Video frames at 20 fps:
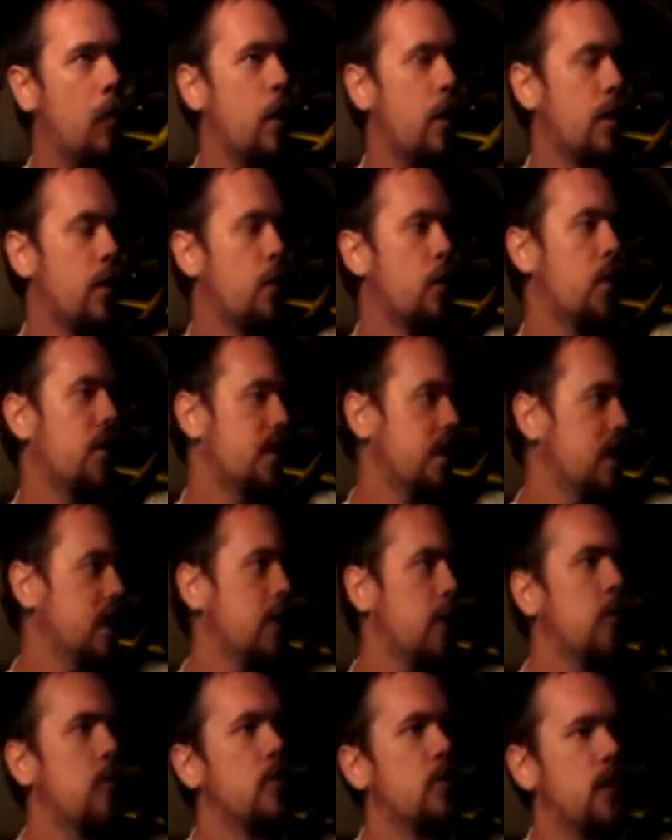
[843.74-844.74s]
weather was a
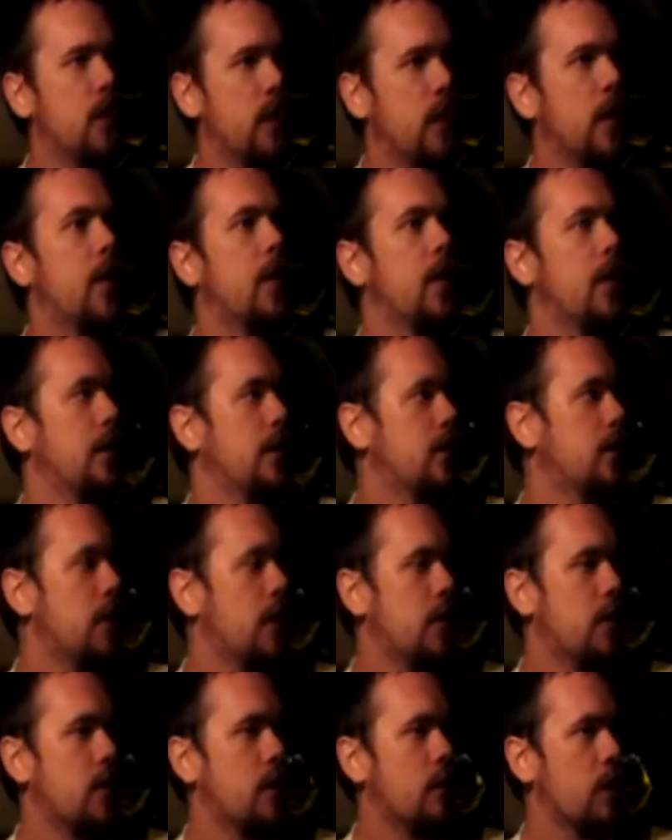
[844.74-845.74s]
huge thing in
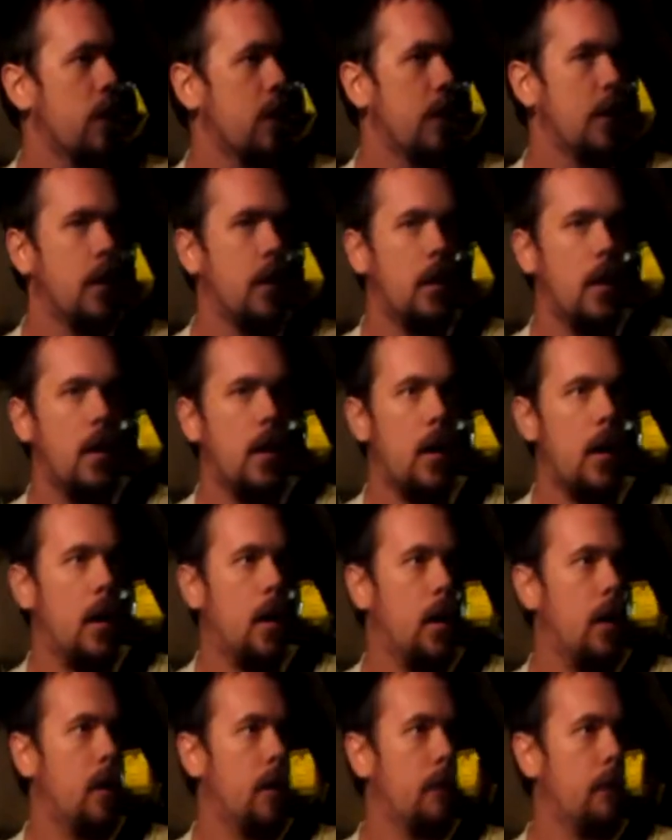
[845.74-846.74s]
Gen 3, you
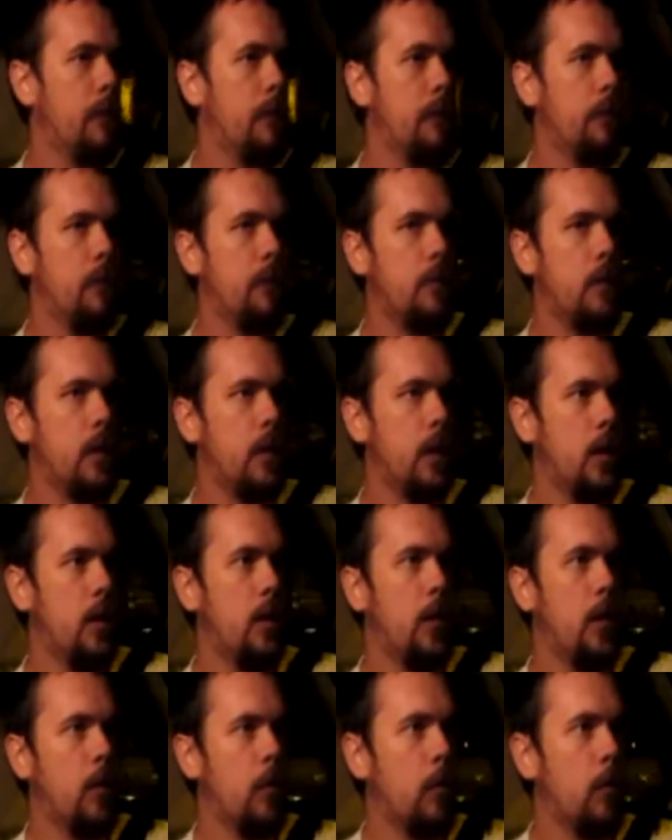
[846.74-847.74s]

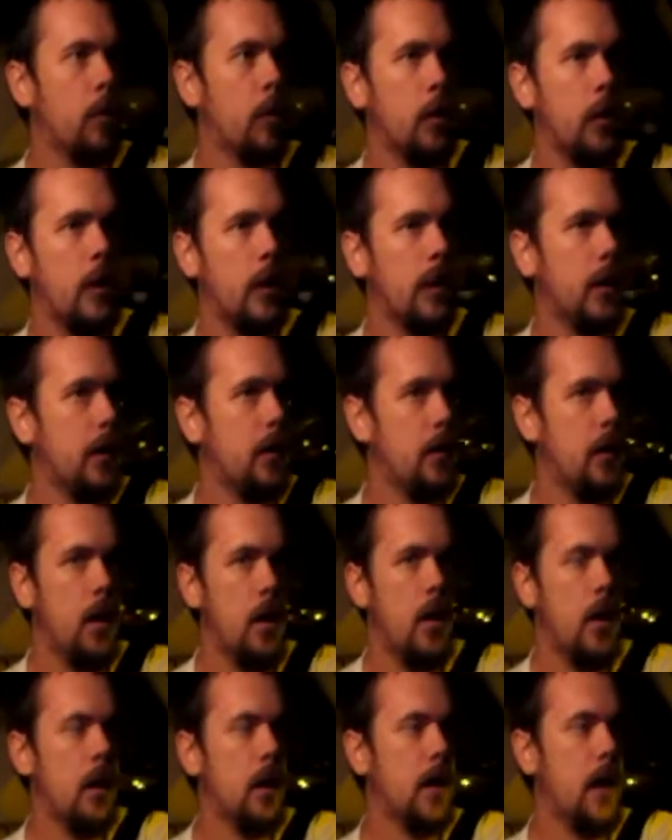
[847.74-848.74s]
know, and we're gonna get
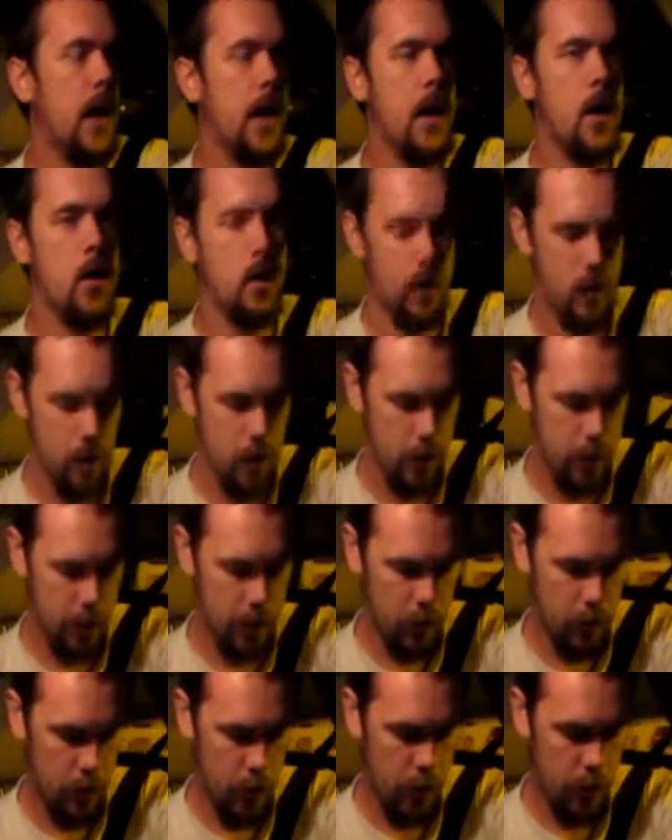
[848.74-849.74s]
Kyogre
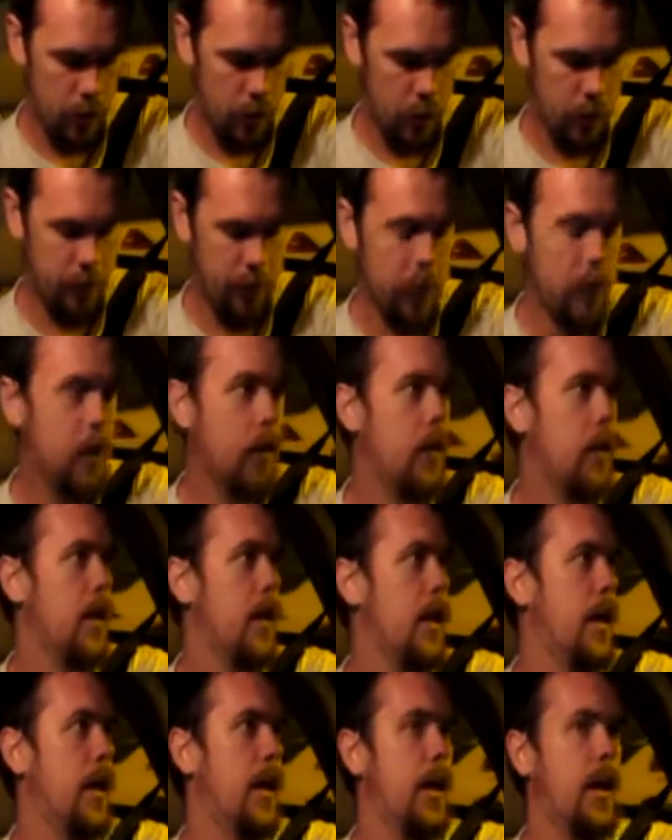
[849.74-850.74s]
and Groudon,
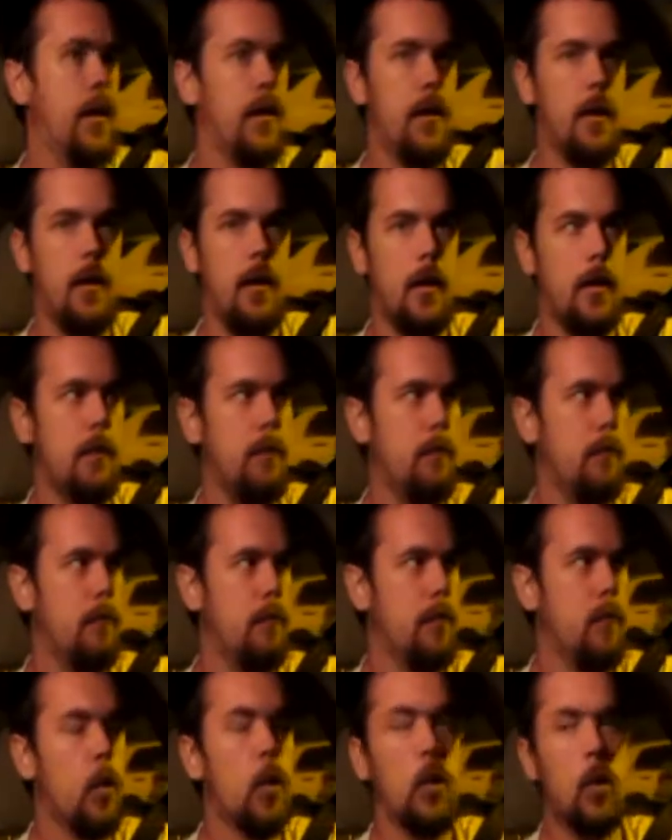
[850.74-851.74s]
and
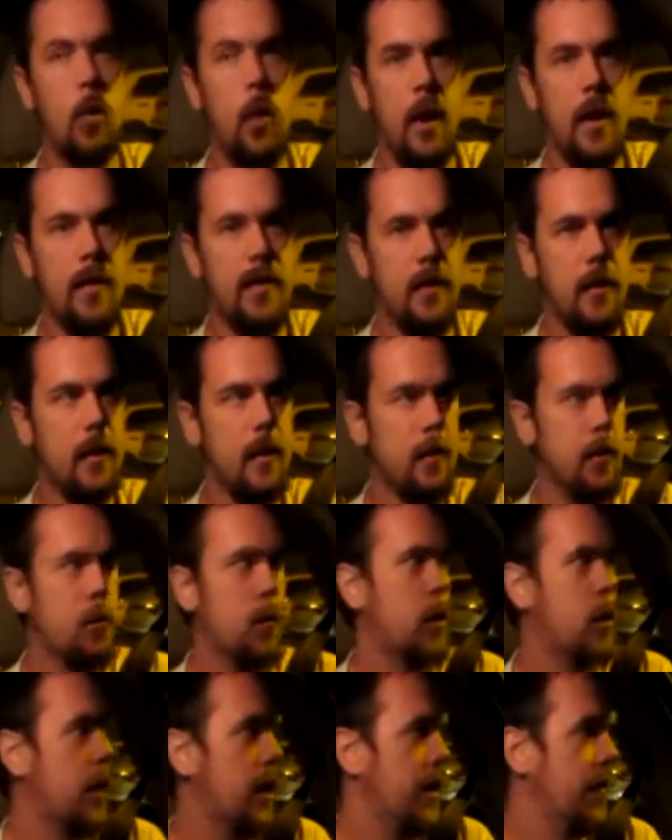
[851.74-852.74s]
Rayquaza, because
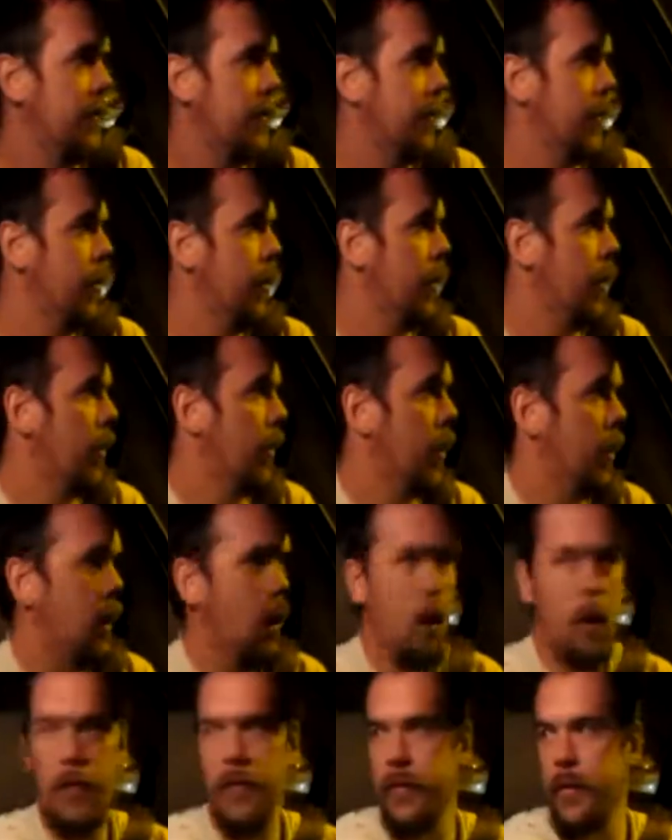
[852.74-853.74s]
Rayquaza
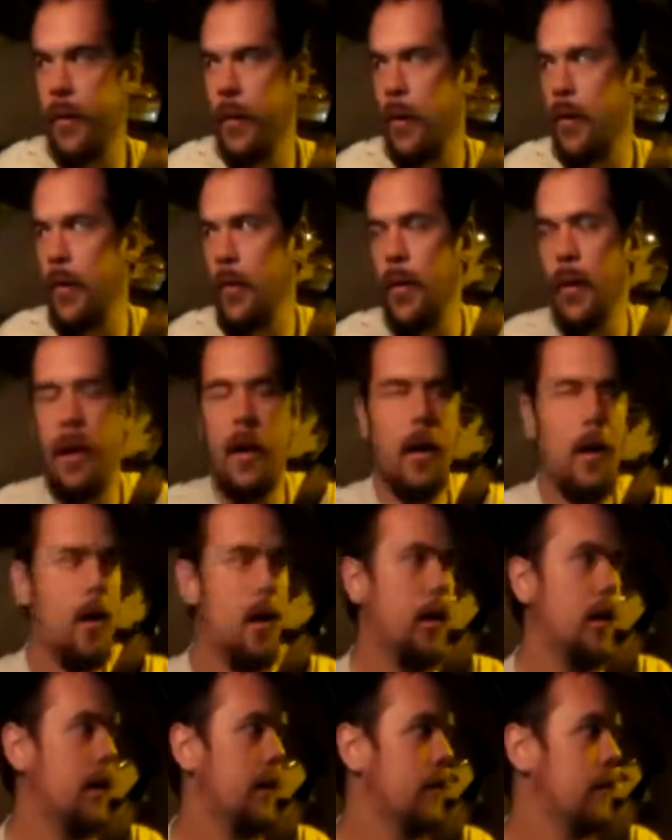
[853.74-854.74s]

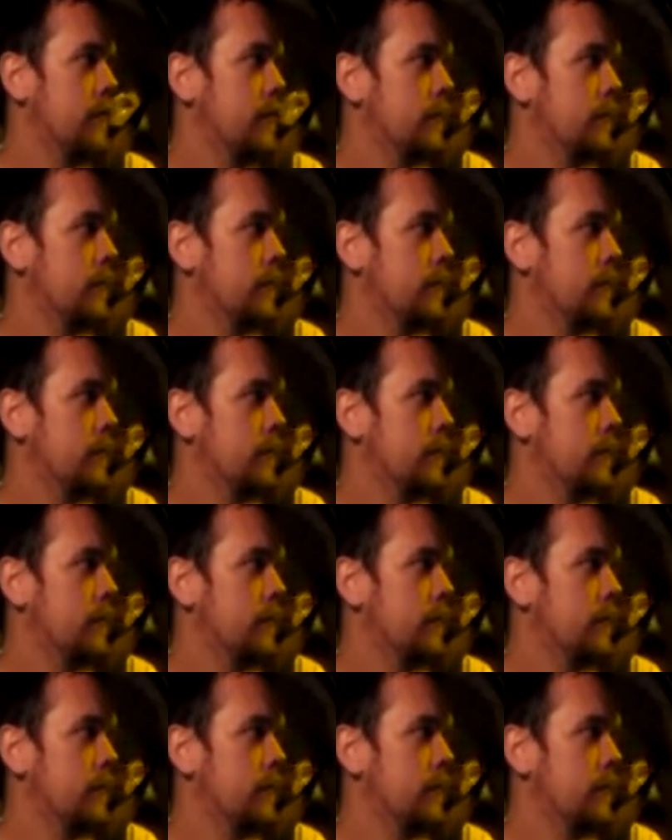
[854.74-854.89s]
also,